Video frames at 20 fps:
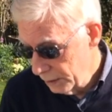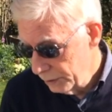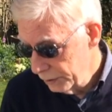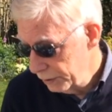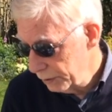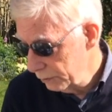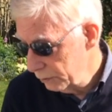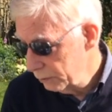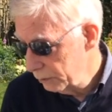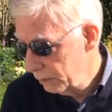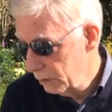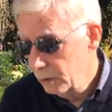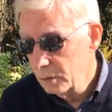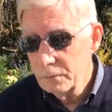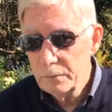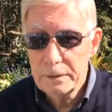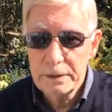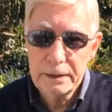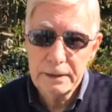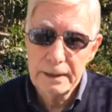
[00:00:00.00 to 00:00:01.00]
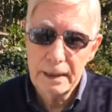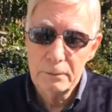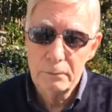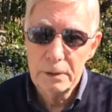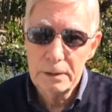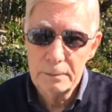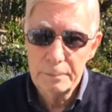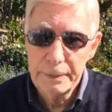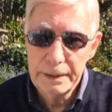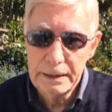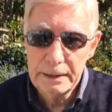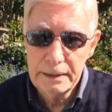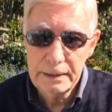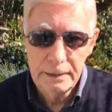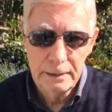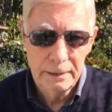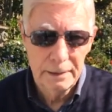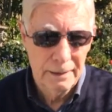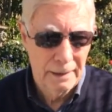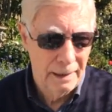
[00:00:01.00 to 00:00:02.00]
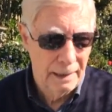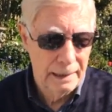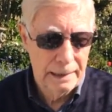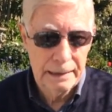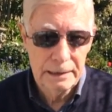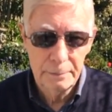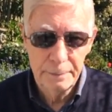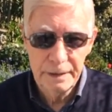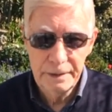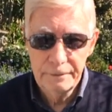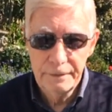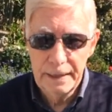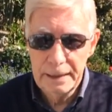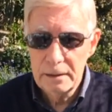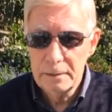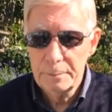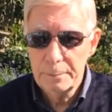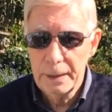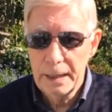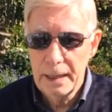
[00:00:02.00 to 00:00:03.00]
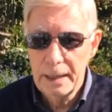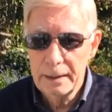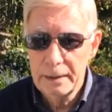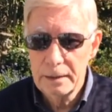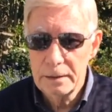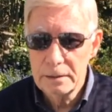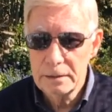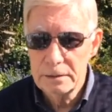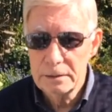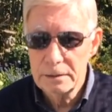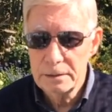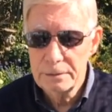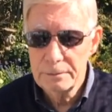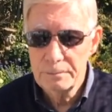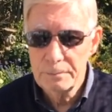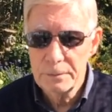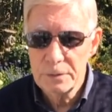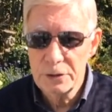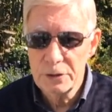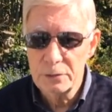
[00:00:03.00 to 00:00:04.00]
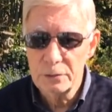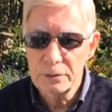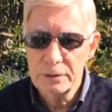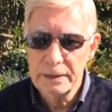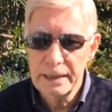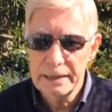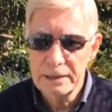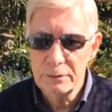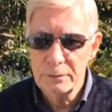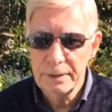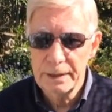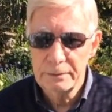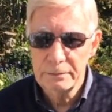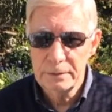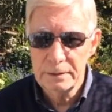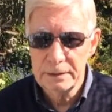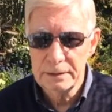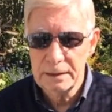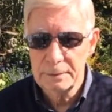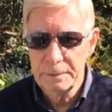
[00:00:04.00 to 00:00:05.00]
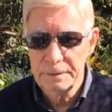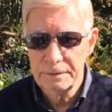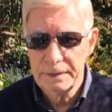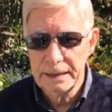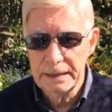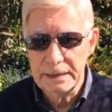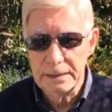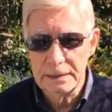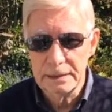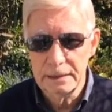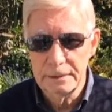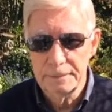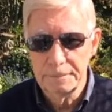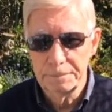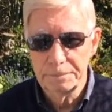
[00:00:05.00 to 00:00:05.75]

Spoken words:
So hopefully that will be a little bit of help, and I shall sort the next one out in a couple of days.